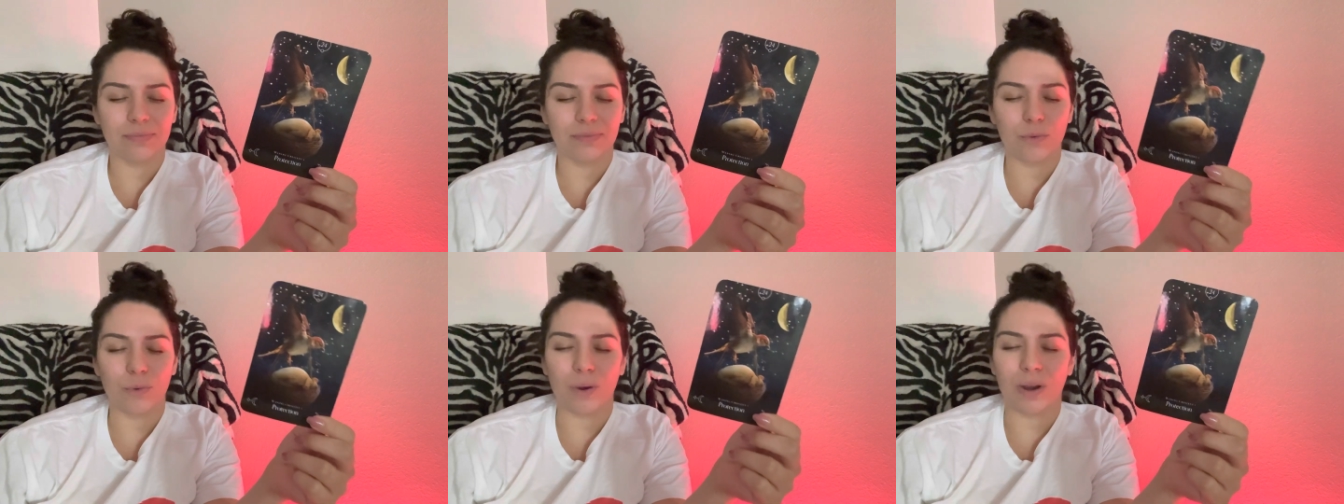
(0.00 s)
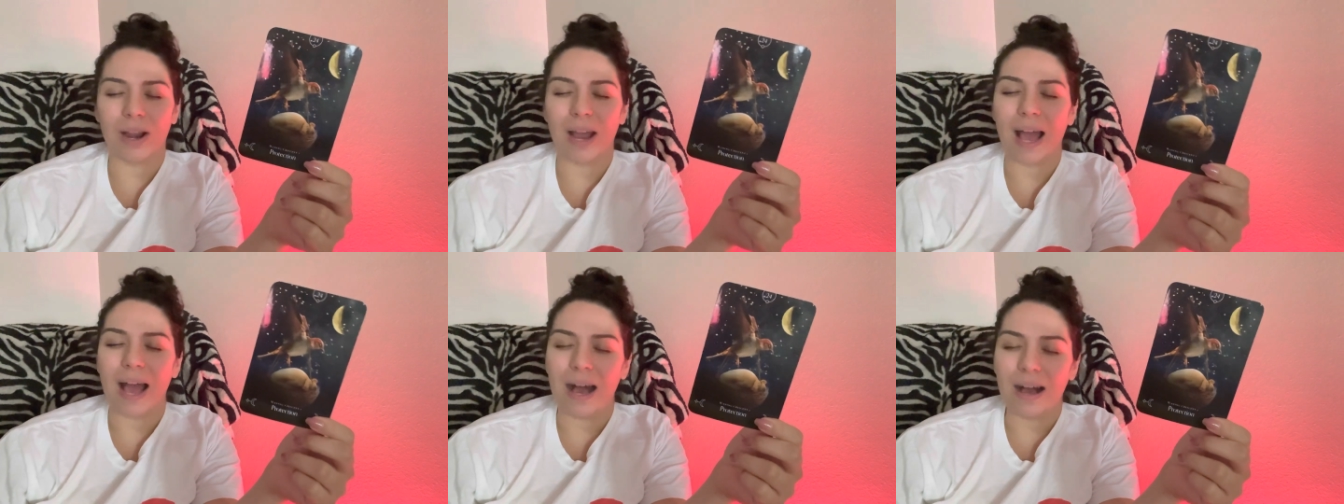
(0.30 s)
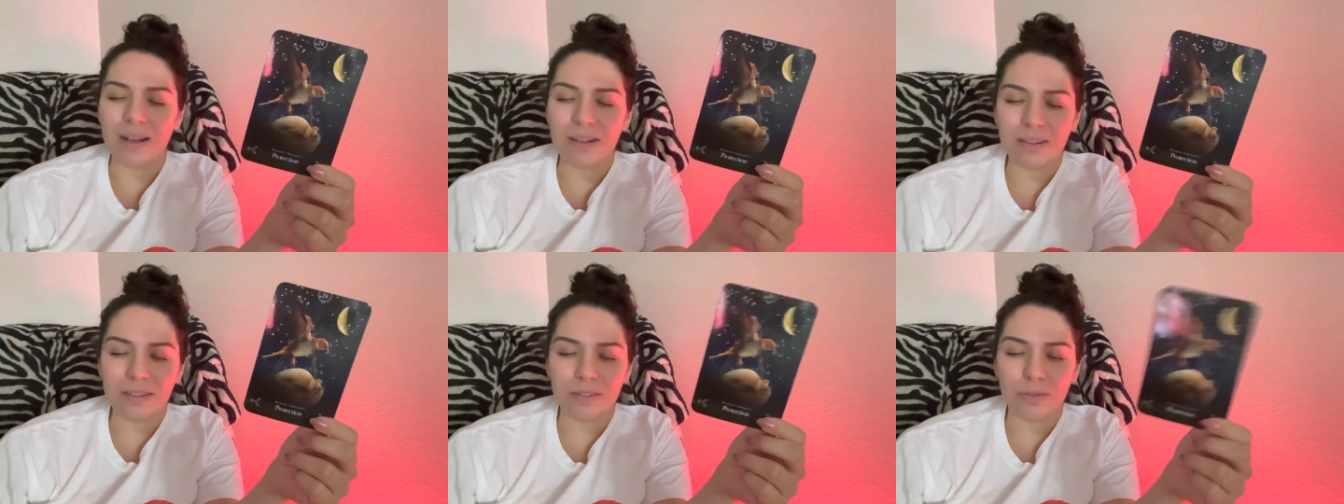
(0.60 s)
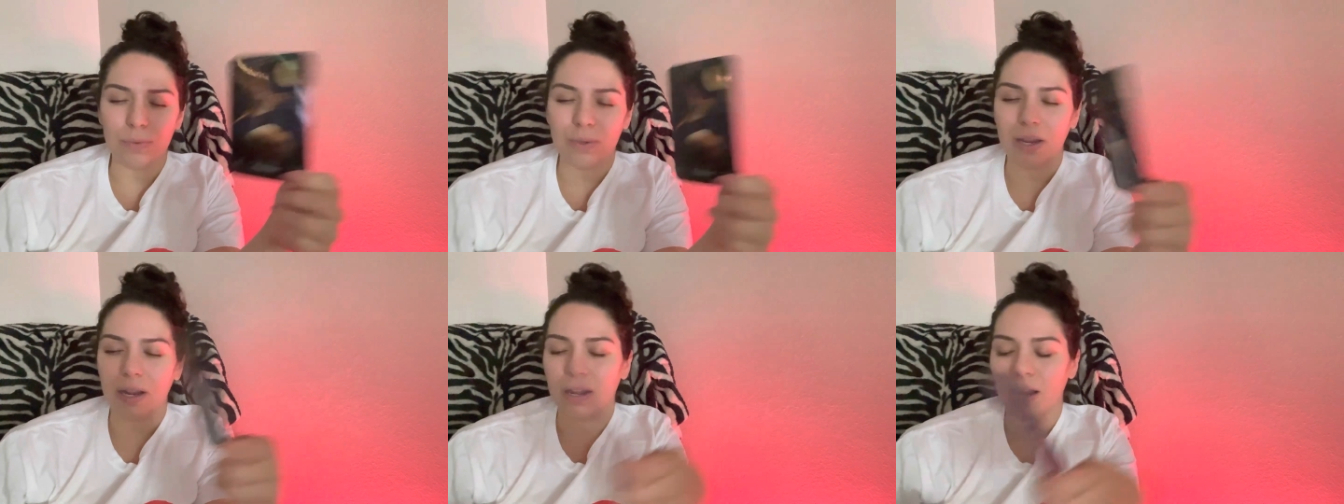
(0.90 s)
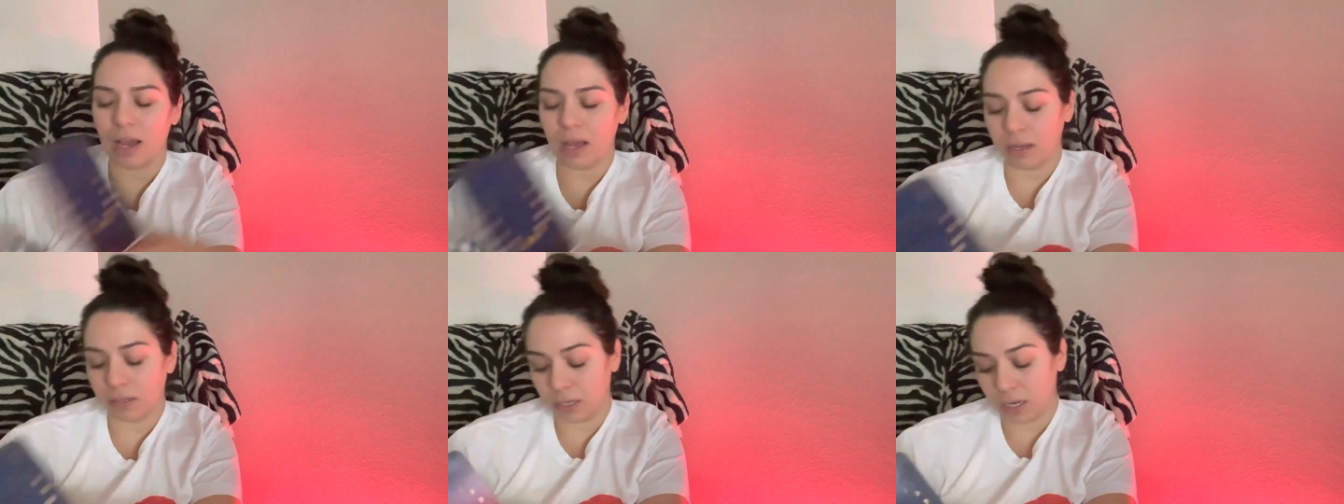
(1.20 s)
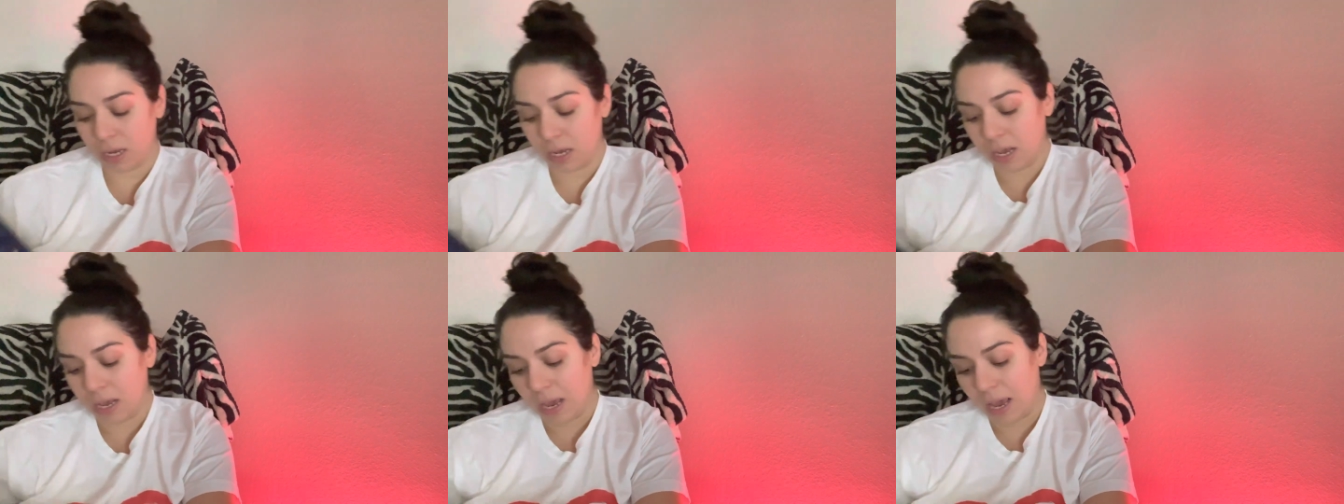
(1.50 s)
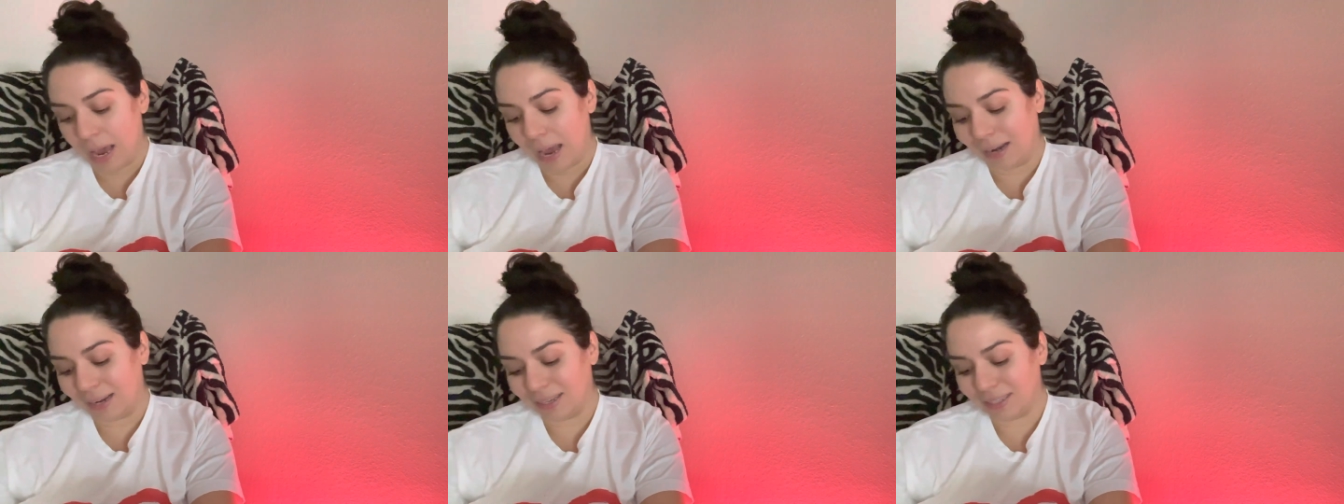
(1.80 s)
We're held. We are held.
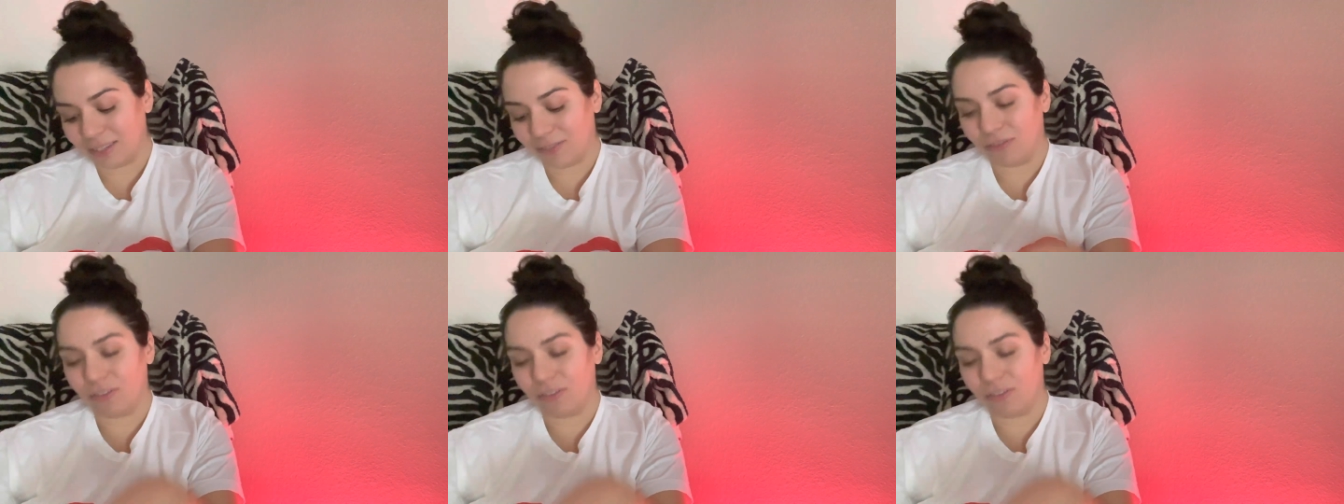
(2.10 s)
And it's